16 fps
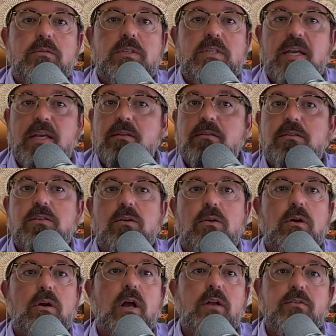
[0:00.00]
tens
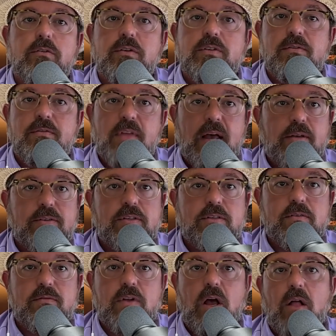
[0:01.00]
or hundreds of
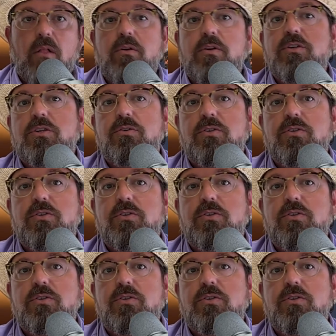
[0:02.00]
thousands of dollars.